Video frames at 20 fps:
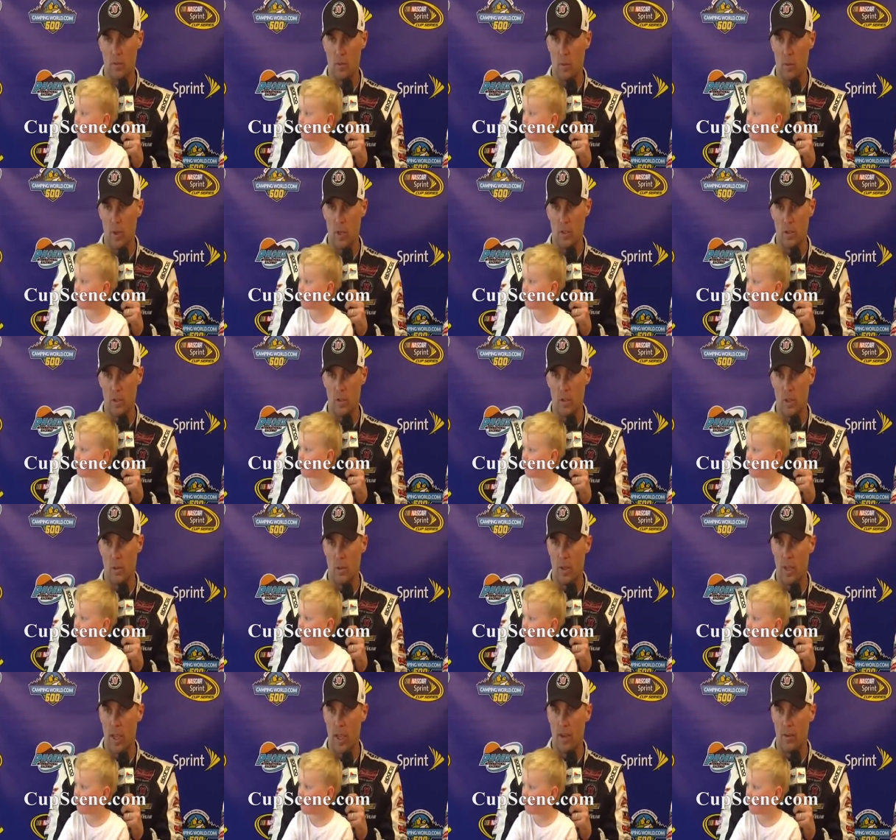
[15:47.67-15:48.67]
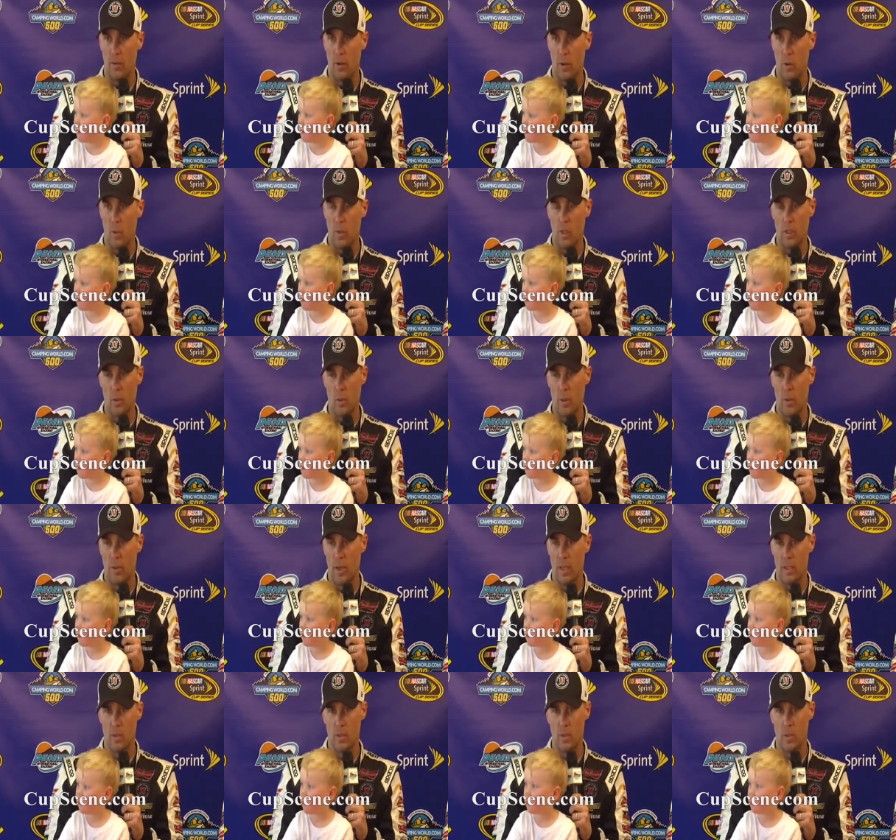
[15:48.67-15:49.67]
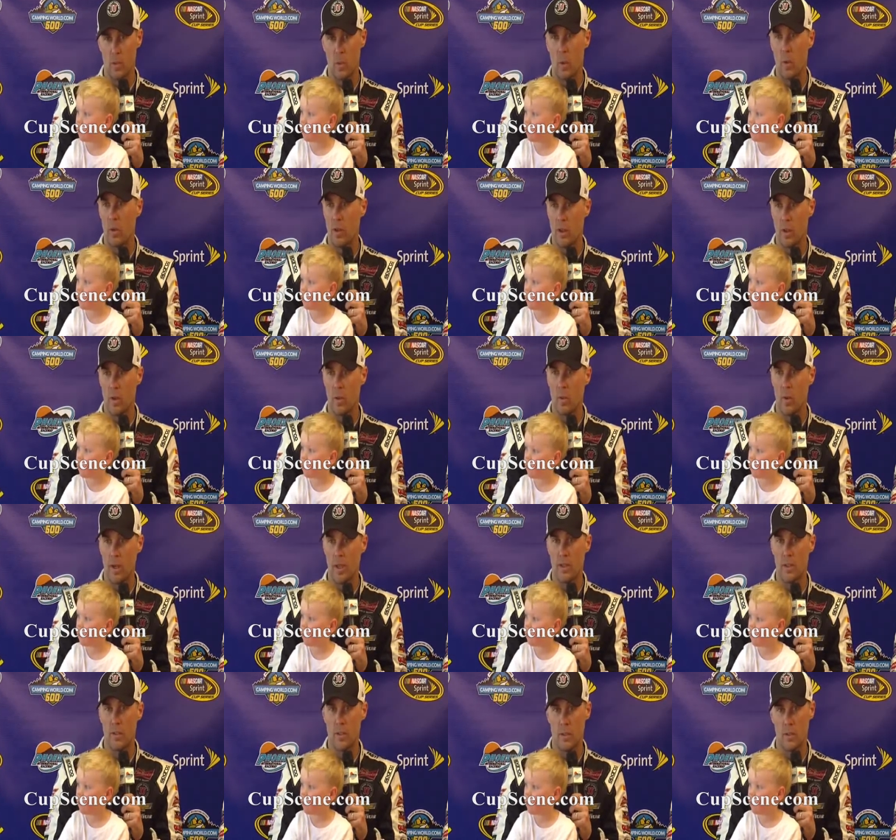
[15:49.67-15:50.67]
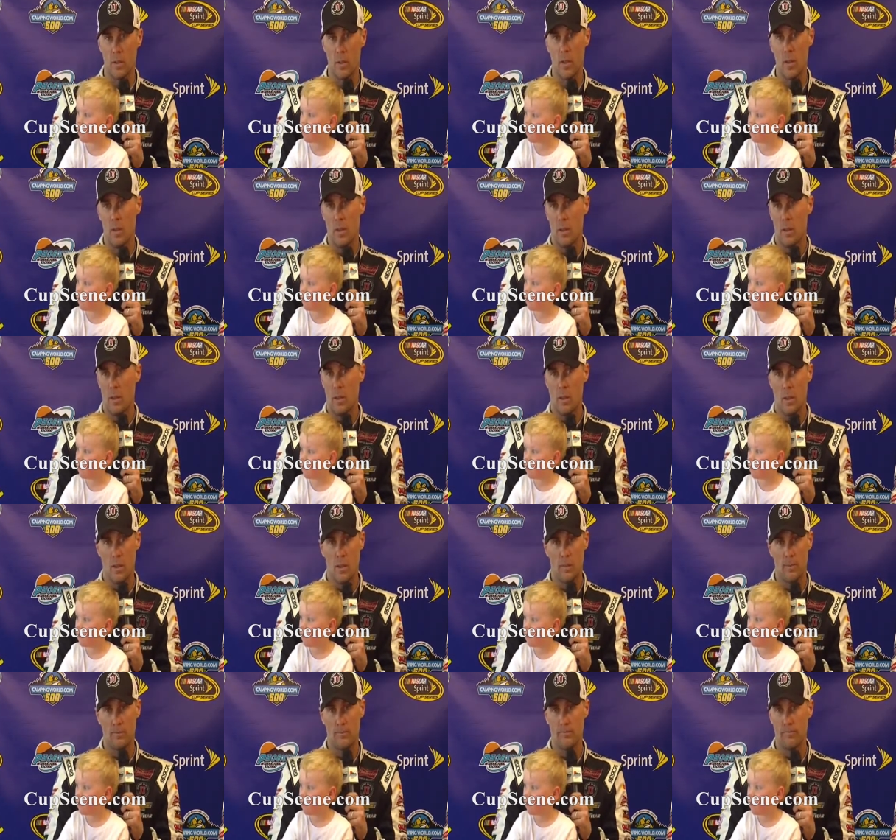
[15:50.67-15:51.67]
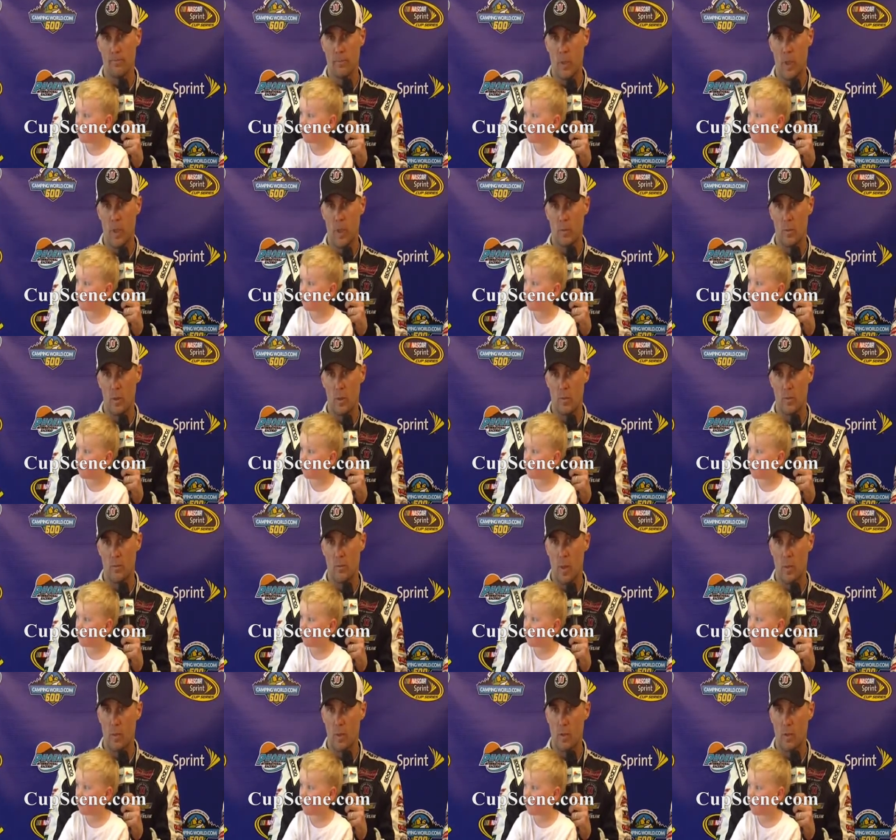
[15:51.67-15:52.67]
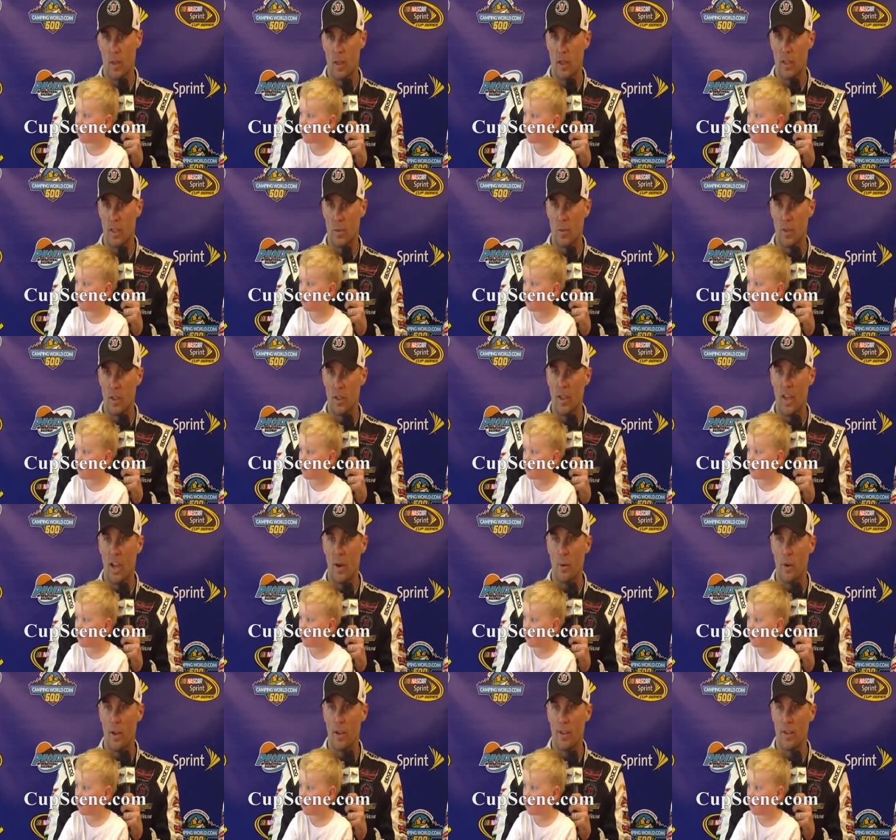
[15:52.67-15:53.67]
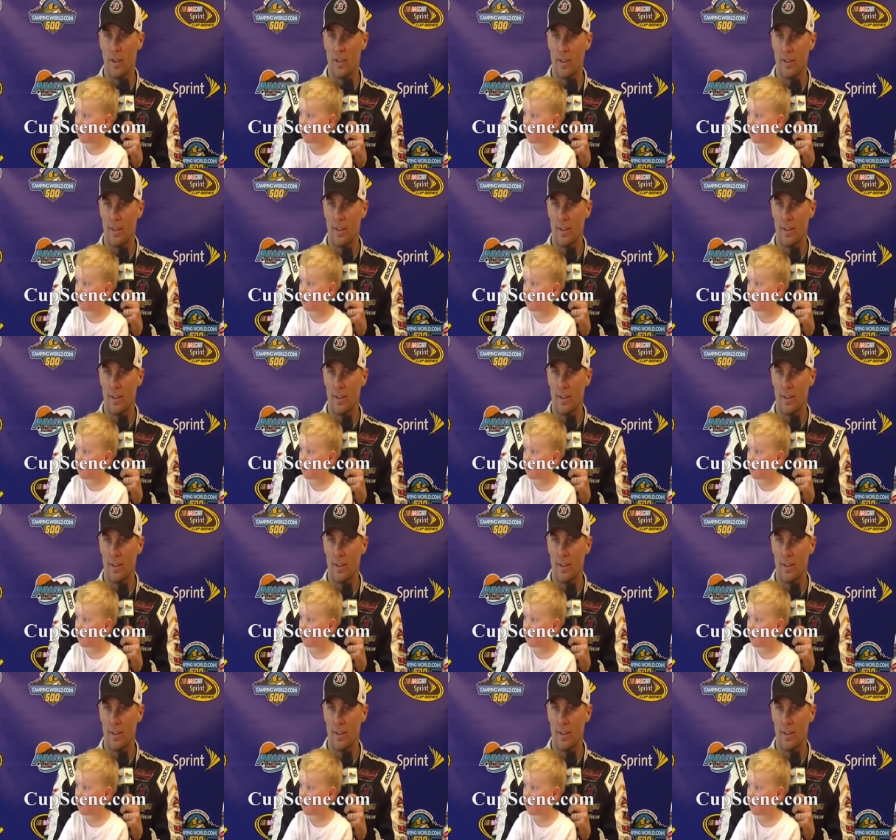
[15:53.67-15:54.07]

information that we have on a week-to-week basis going into the race. And, you know, I'm just lucky to be the guy riding it.